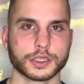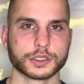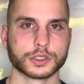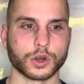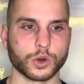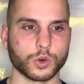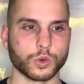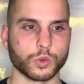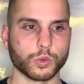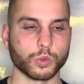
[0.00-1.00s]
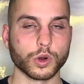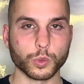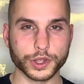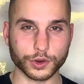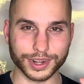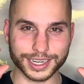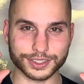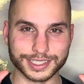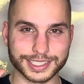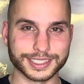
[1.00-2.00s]
So what we are
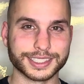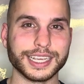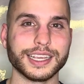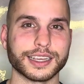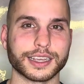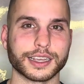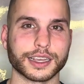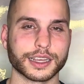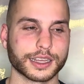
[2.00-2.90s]
actually seeing